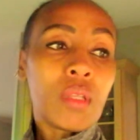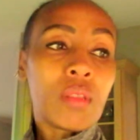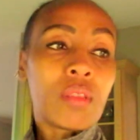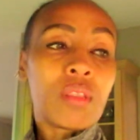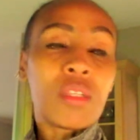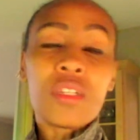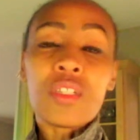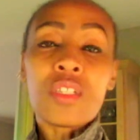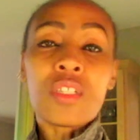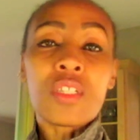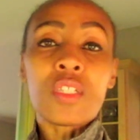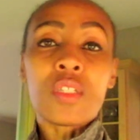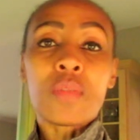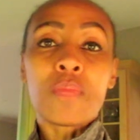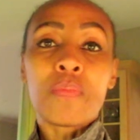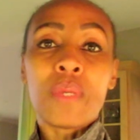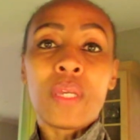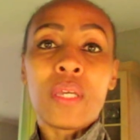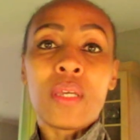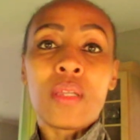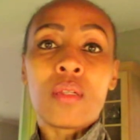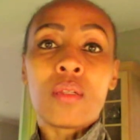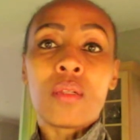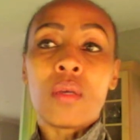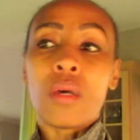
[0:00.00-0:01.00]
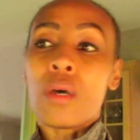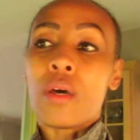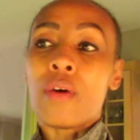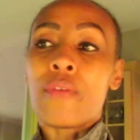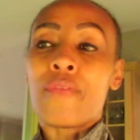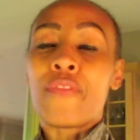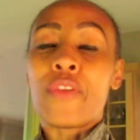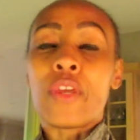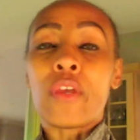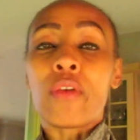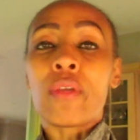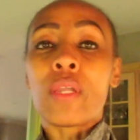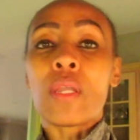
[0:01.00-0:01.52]
this has been a
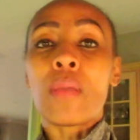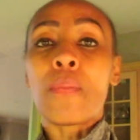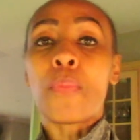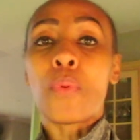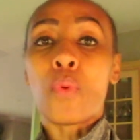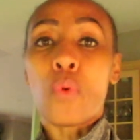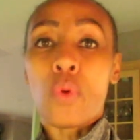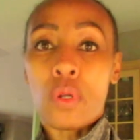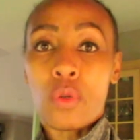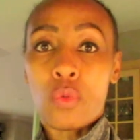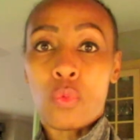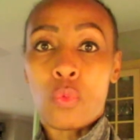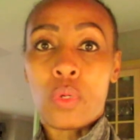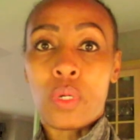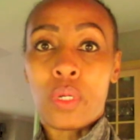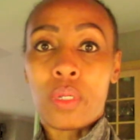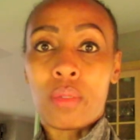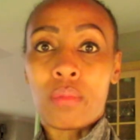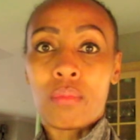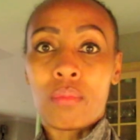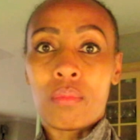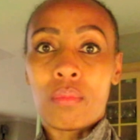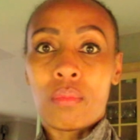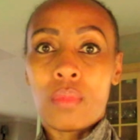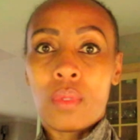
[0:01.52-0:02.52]
very important one,